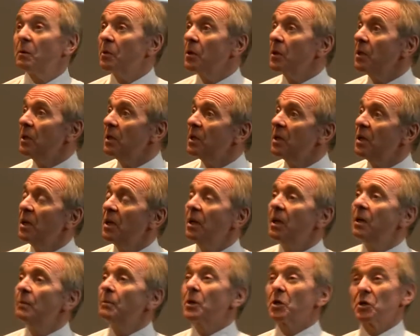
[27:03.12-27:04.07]
people,
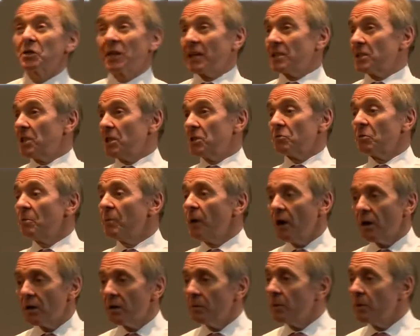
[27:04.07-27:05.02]
because actually it's
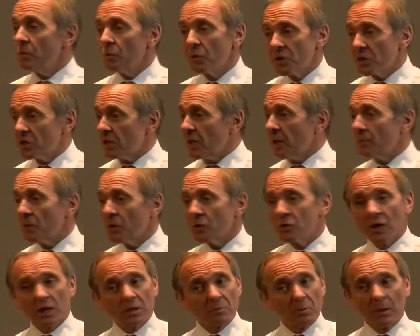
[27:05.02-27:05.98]
remarkable, with the same
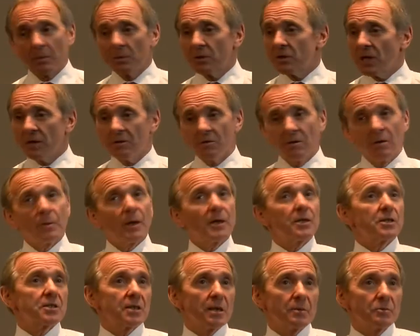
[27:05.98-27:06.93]
context, people generally
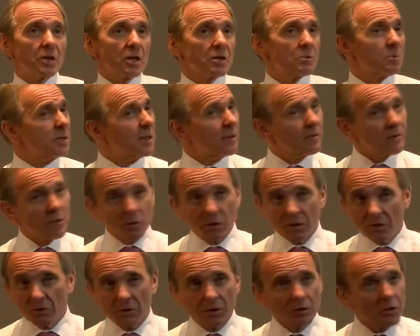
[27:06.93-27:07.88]
make the same judgment. You don't
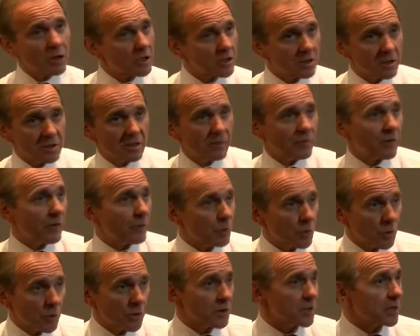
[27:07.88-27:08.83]
issue instructions if they've
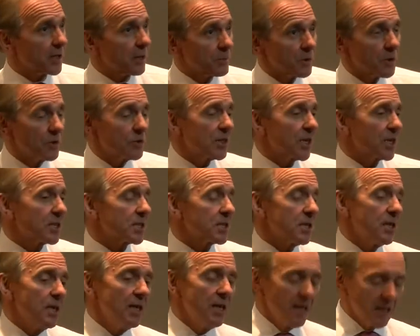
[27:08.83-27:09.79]
all got the same context.
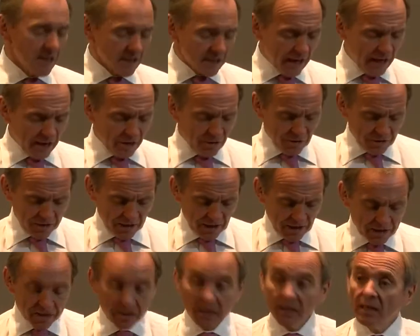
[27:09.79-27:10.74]
Set
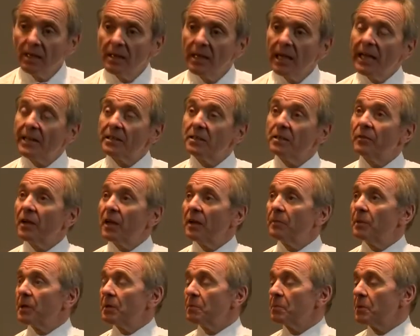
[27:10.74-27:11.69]
context and
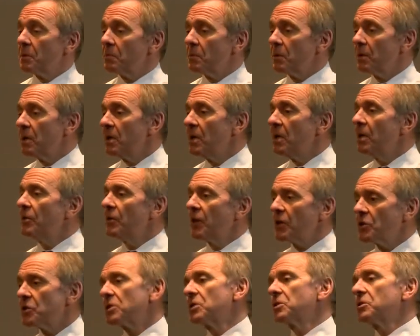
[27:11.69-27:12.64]
develop other people.
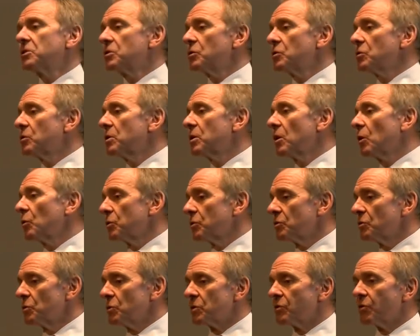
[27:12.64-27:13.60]
Those are the two golden
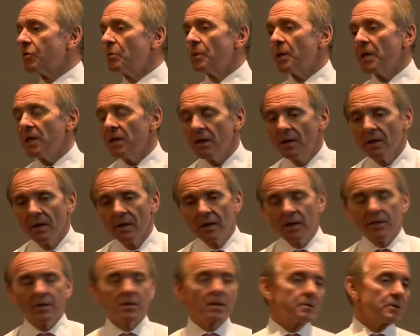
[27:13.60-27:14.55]
rules for me
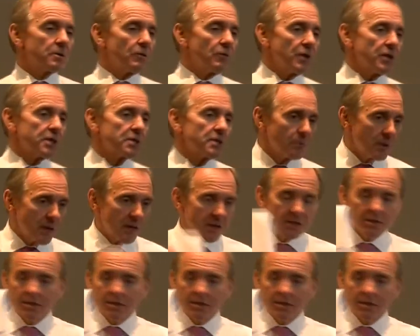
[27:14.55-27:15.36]
in terms of leadership. Ladies